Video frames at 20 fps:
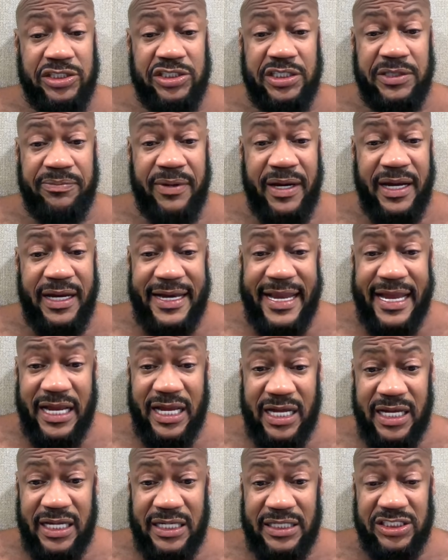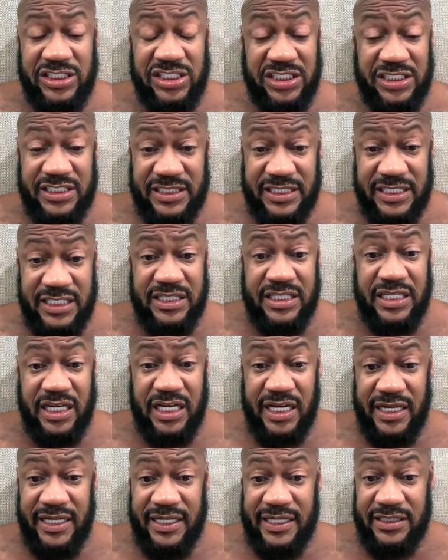she bring that gun did she sneak the
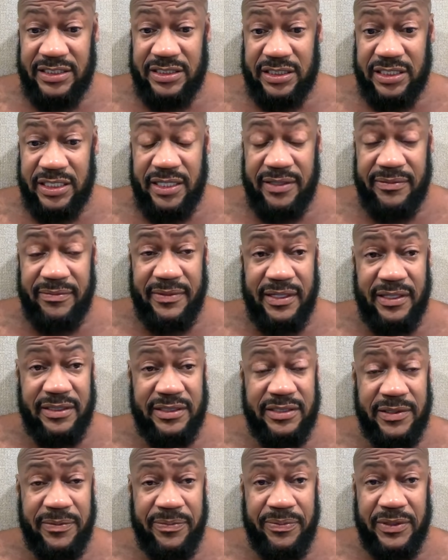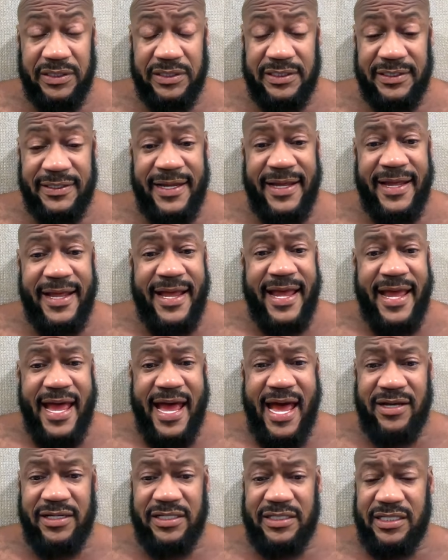gun into the inmate to the prison
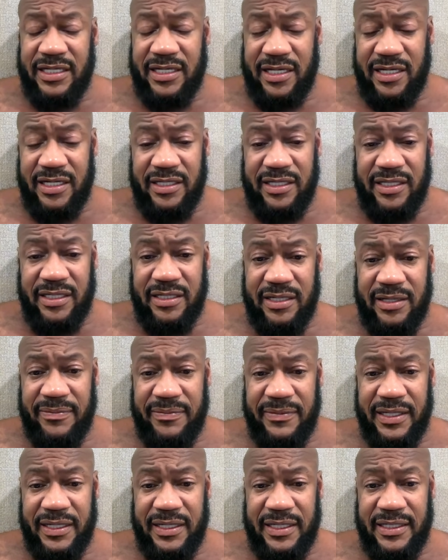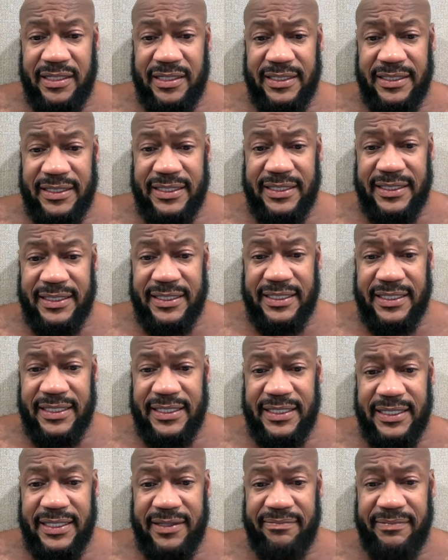how did the gun end up in
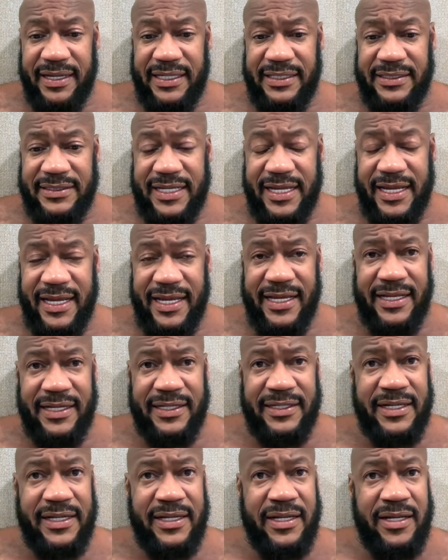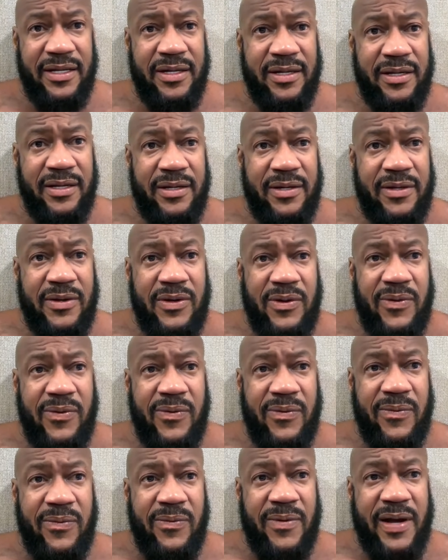the inmate's hand
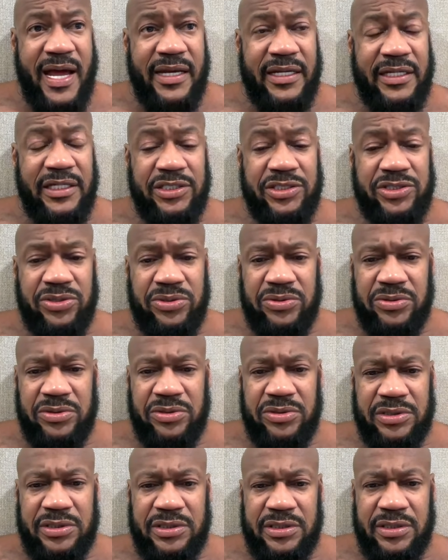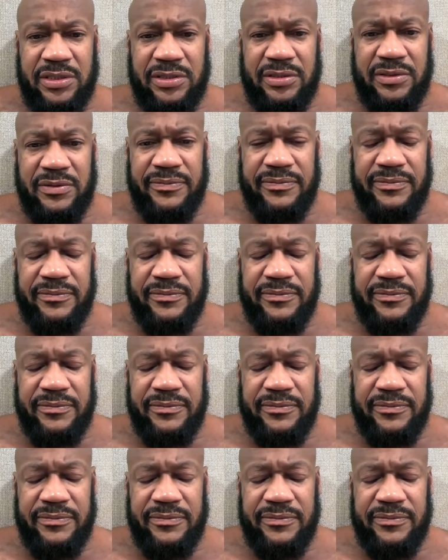why did he choose to